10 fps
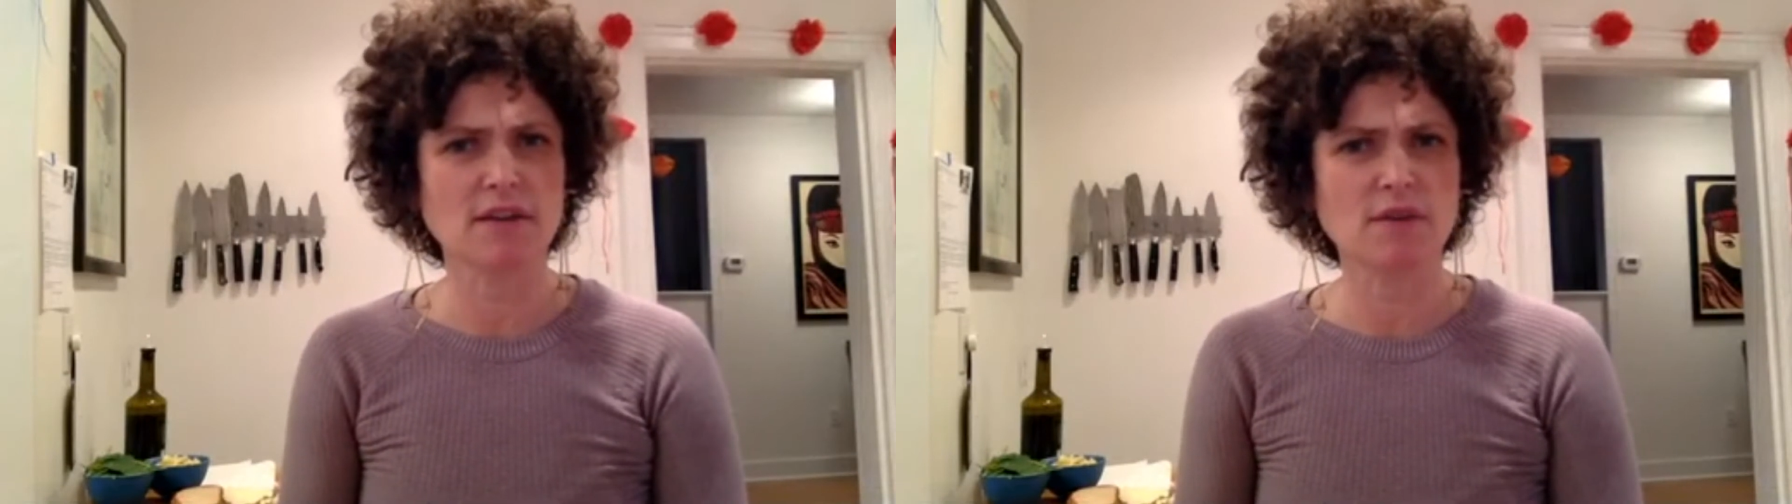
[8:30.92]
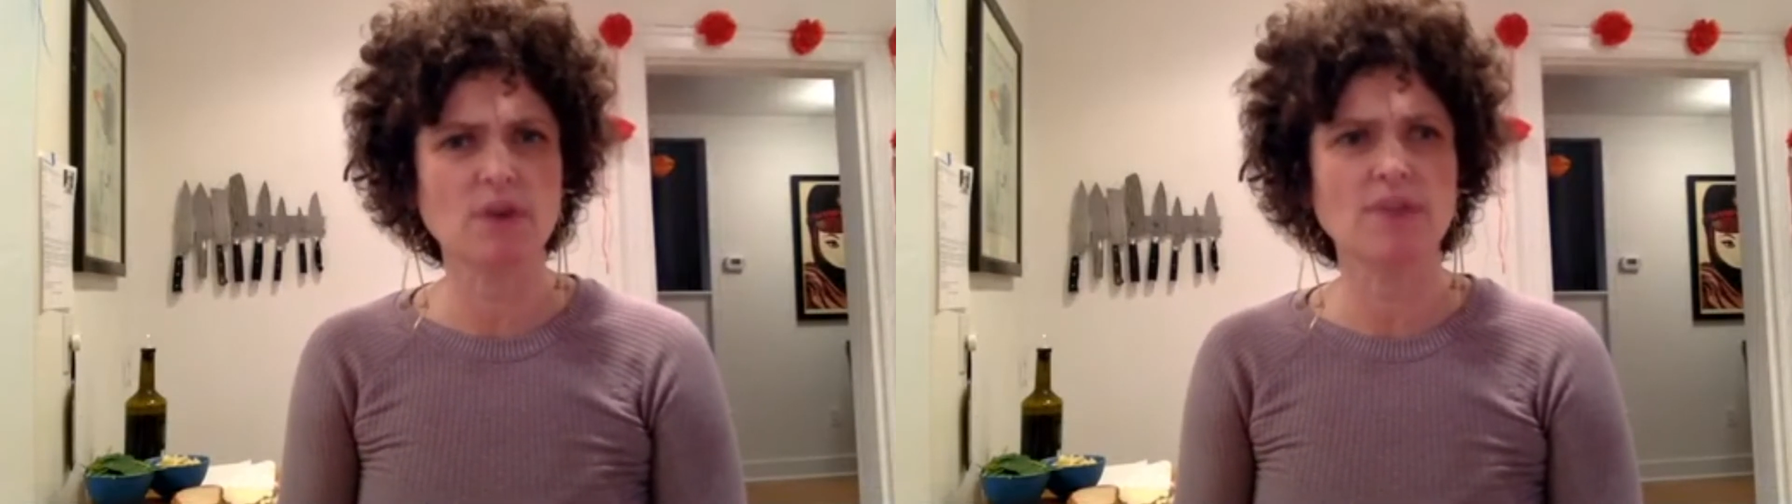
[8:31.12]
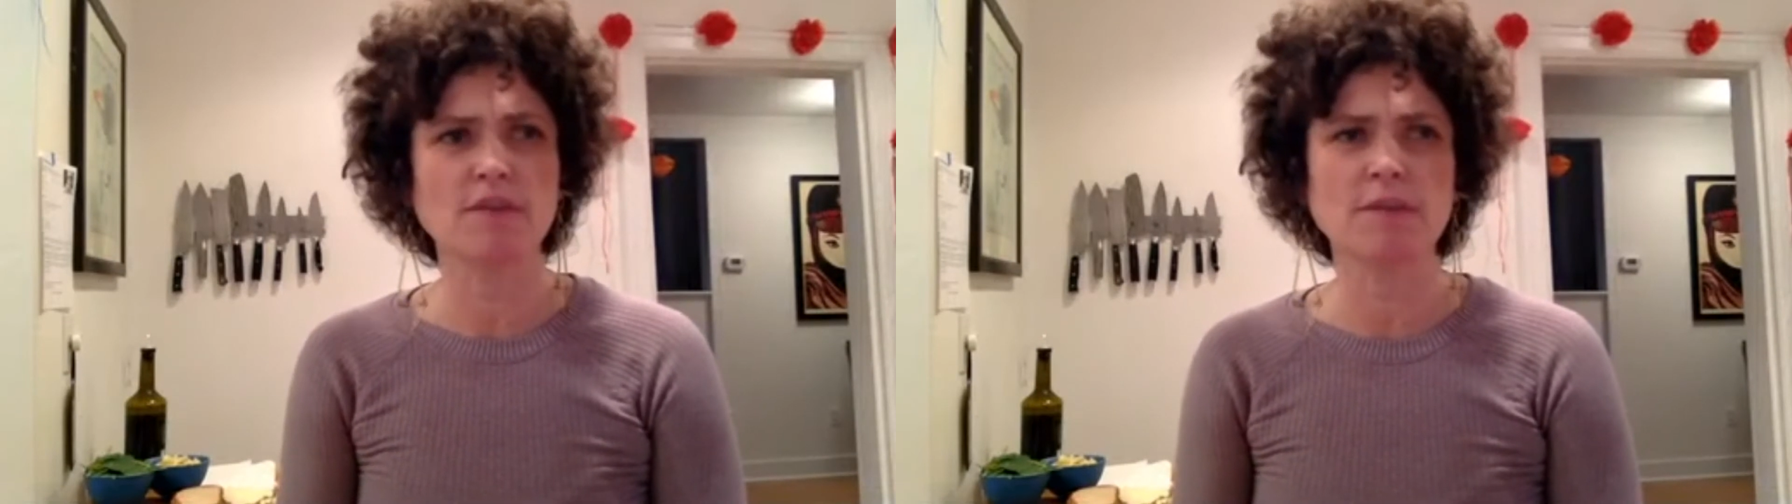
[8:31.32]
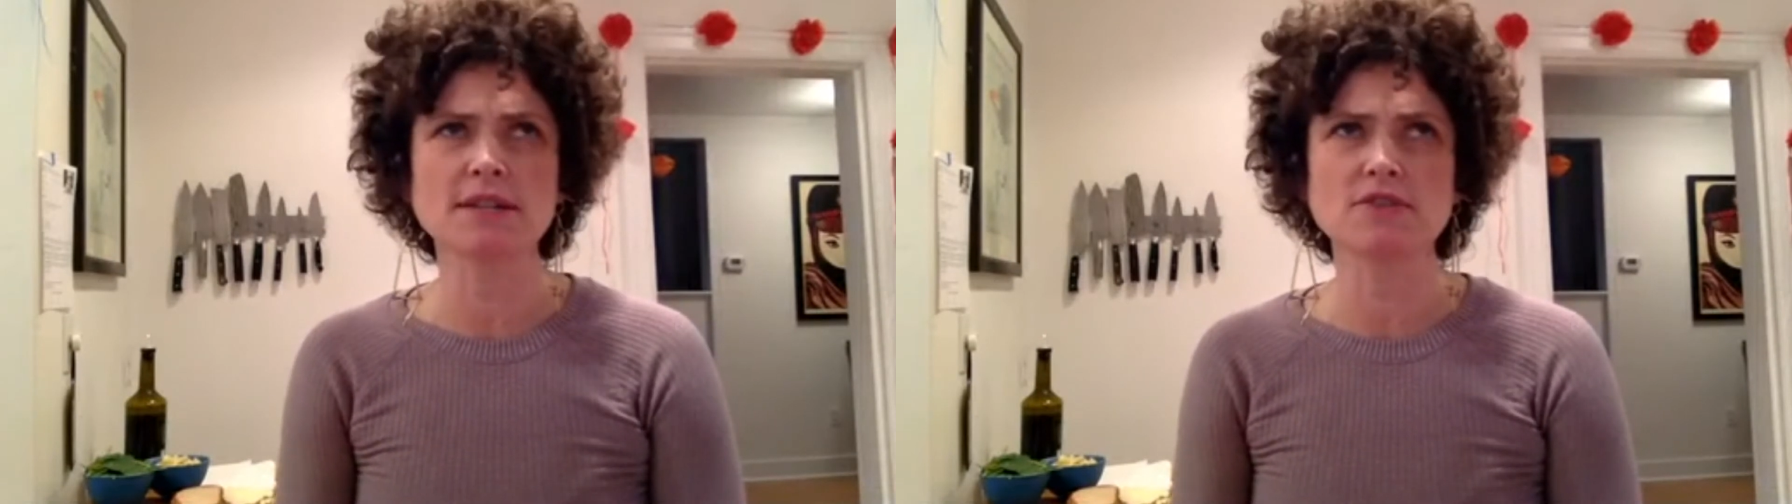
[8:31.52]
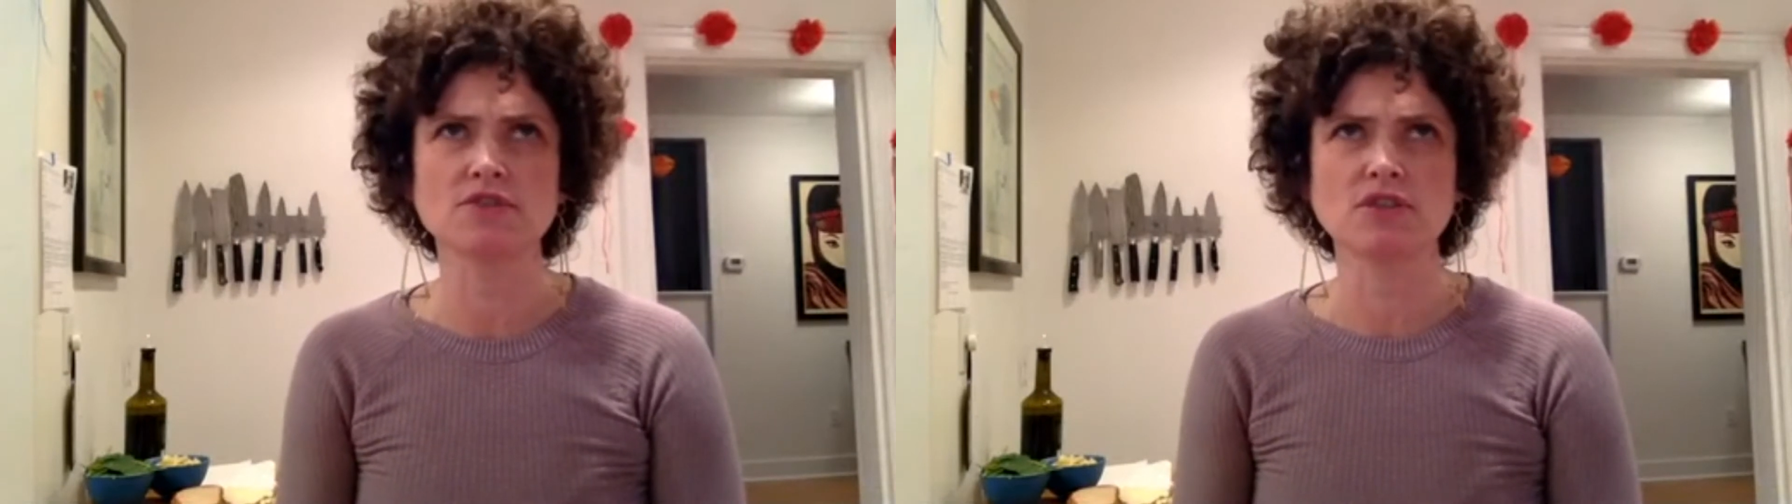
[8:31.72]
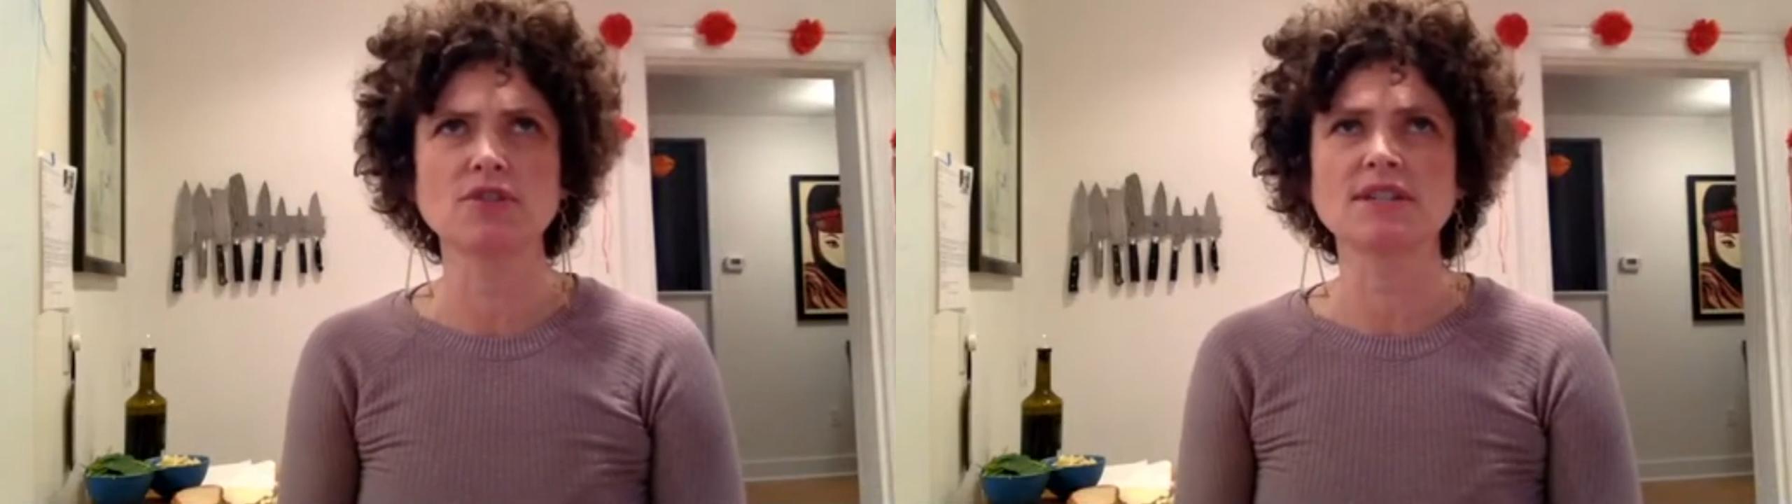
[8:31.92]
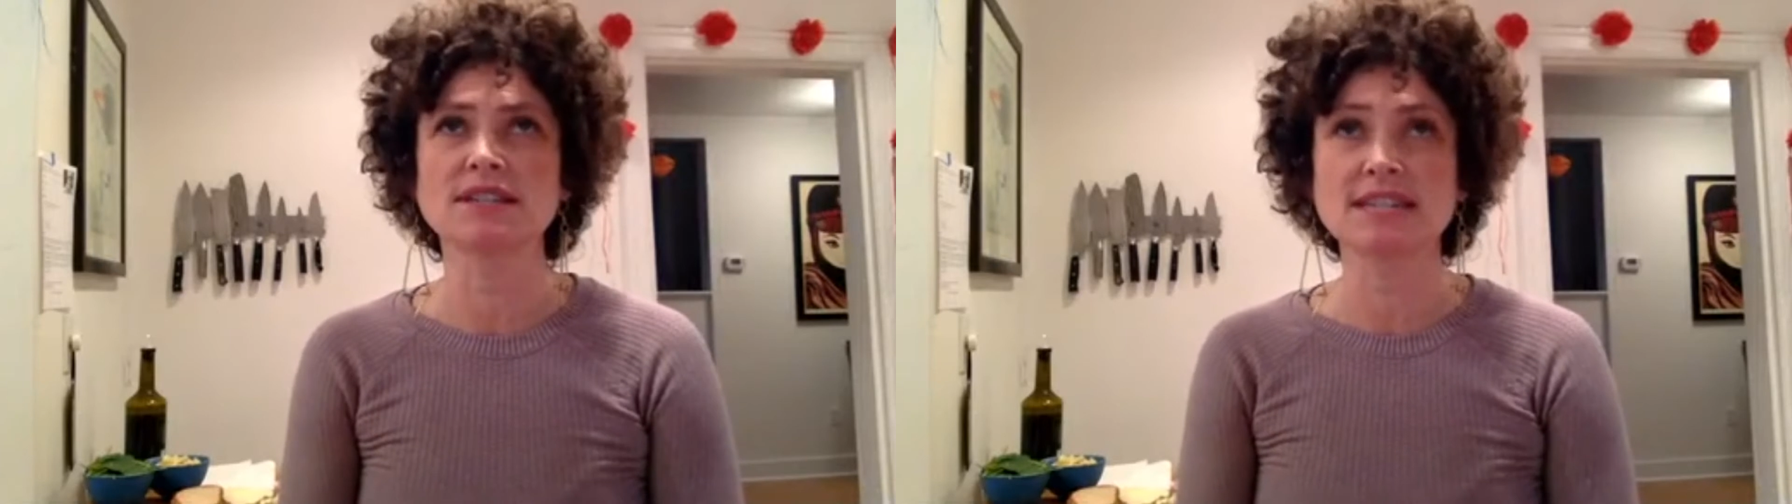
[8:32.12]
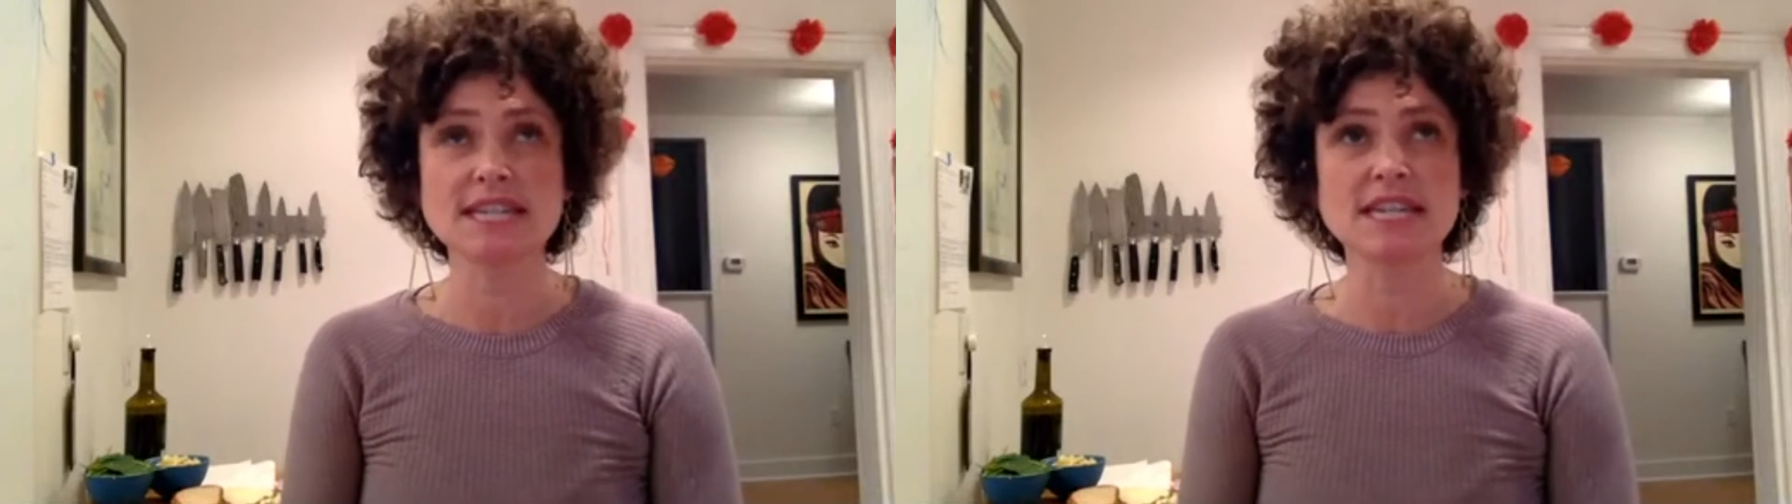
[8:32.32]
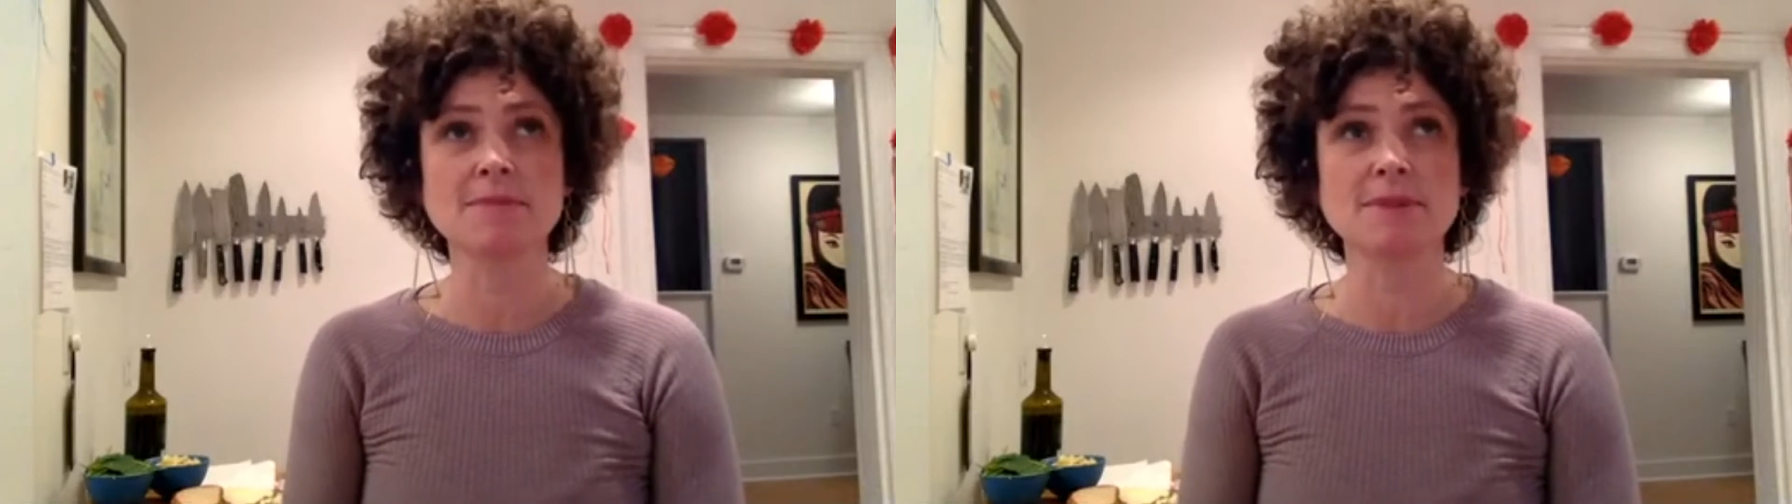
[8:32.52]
45 minutes or so to steam